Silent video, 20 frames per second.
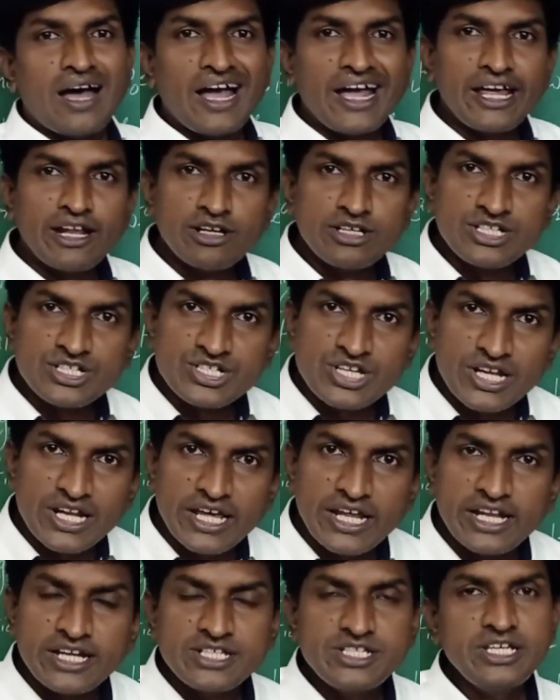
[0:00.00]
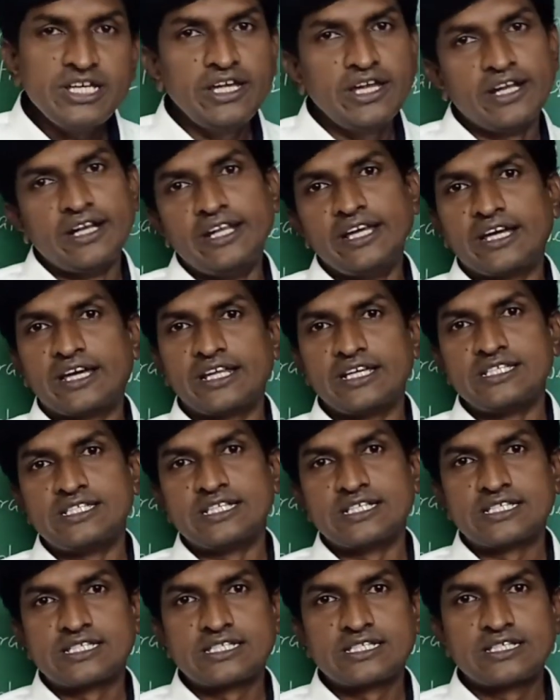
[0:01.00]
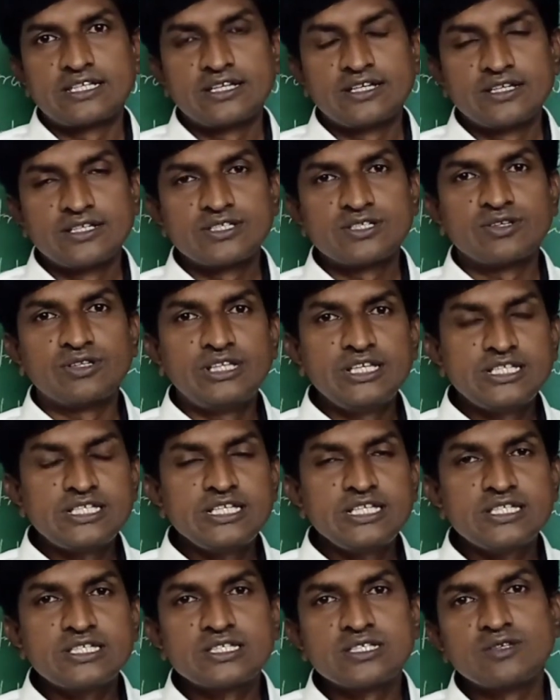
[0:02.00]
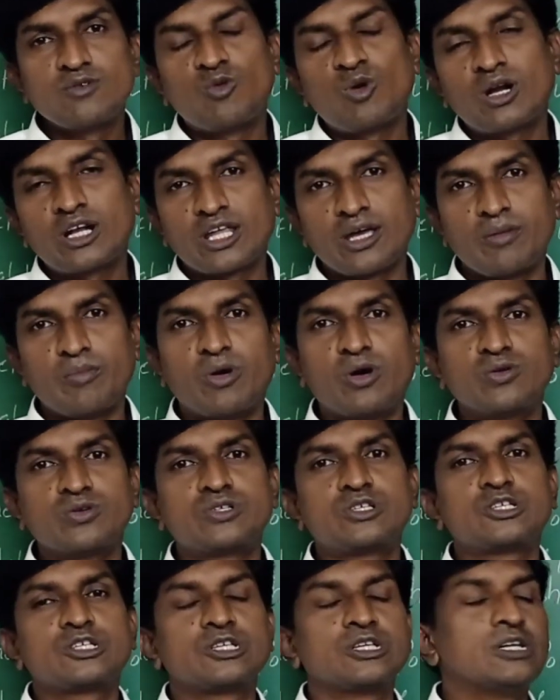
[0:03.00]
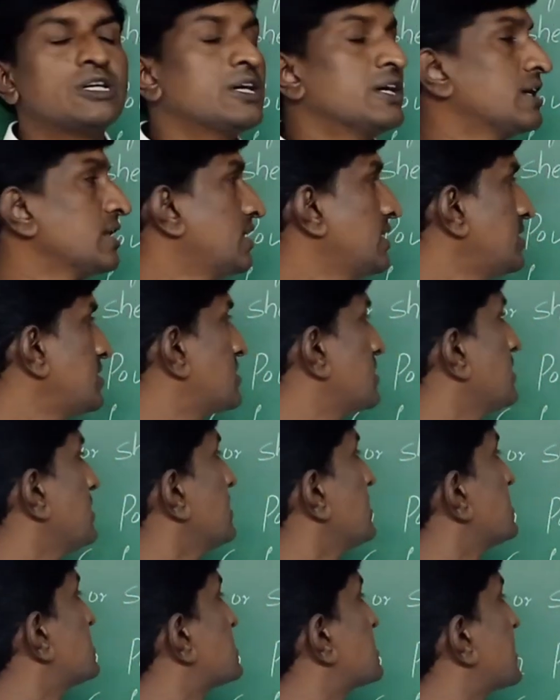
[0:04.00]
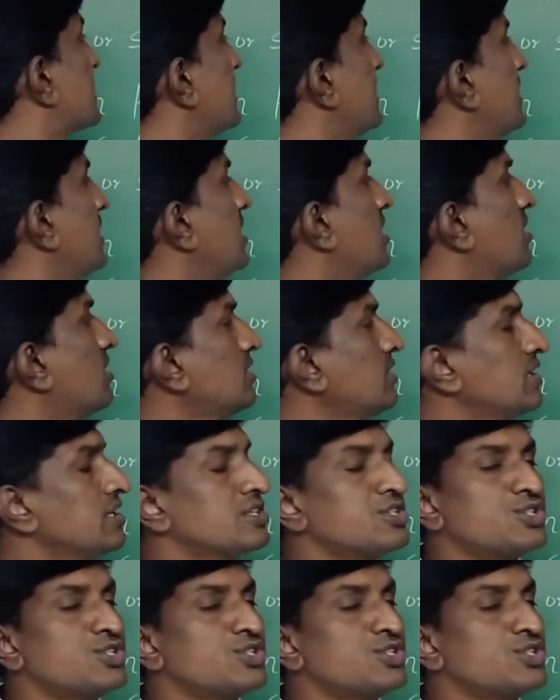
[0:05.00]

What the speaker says: ionization energy decreases. So this is what about that screening or